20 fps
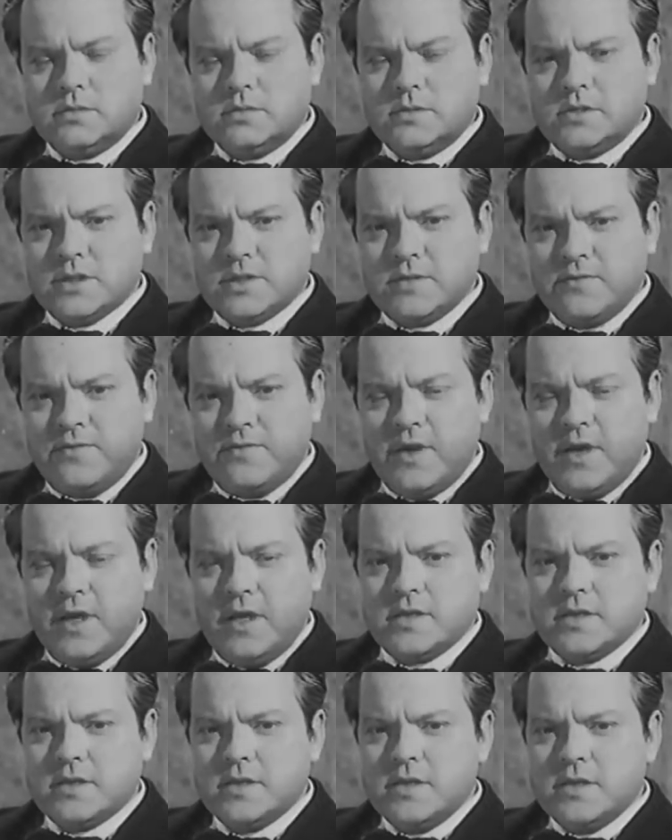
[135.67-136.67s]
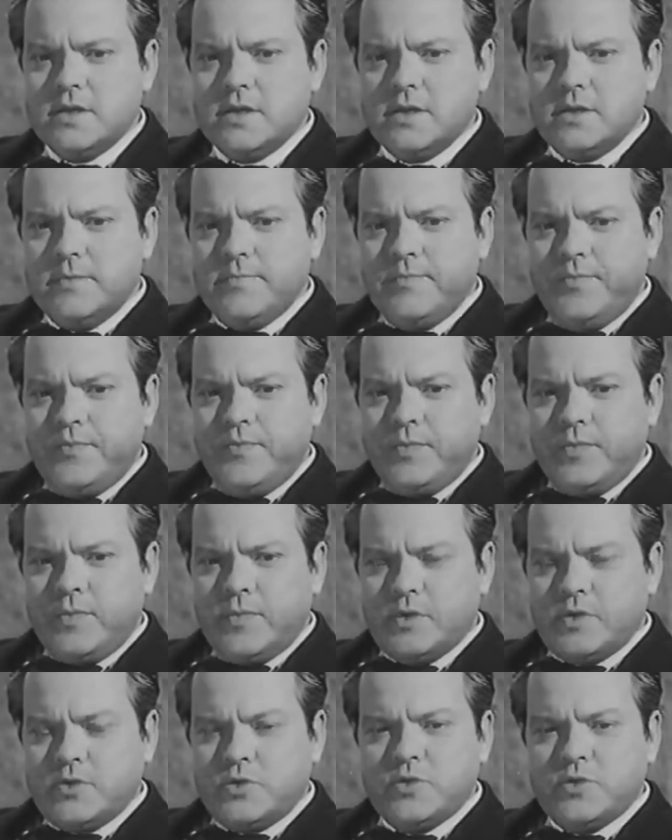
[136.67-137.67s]
Doesn't fight
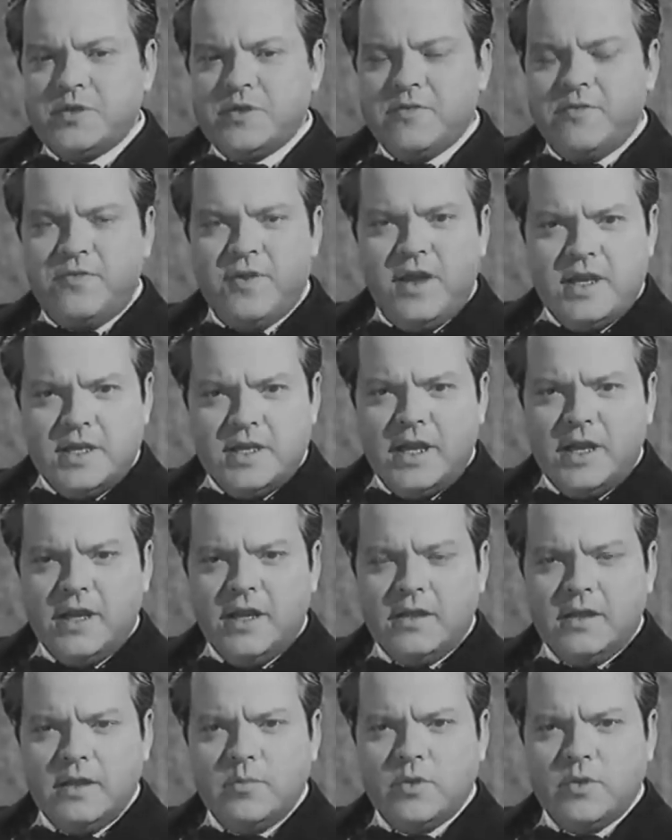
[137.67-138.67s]
to defend anything,